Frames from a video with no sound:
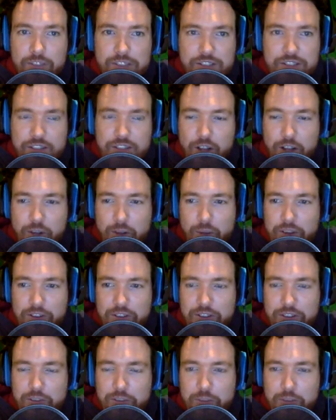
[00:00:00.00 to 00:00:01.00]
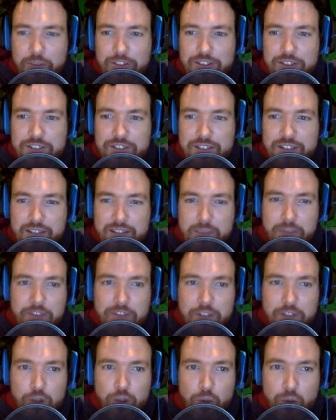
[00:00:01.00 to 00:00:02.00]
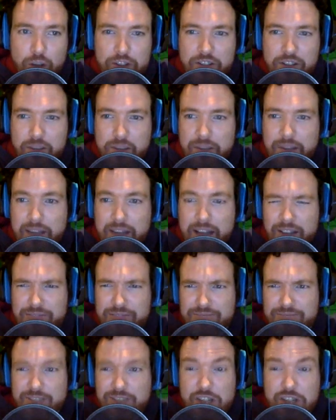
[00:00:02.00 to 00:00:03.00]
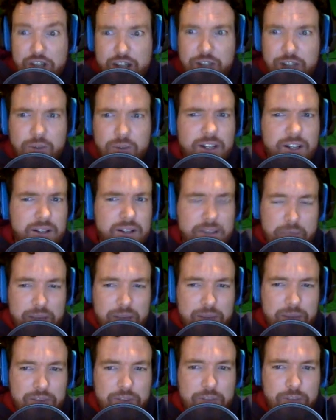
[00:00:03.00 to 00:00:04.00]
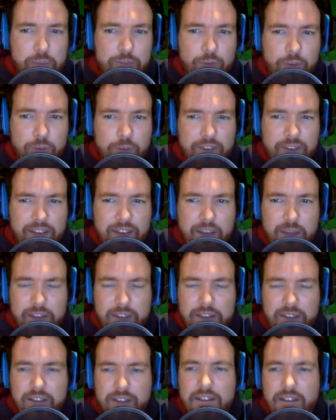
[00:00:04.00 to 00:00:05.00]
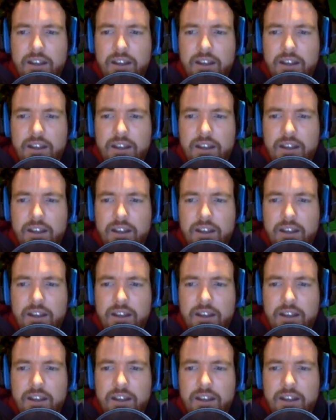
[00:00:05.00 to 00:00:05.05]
She's in all the Resident Evil movies, but the new one is coming out in January, maybe even before the game, I think.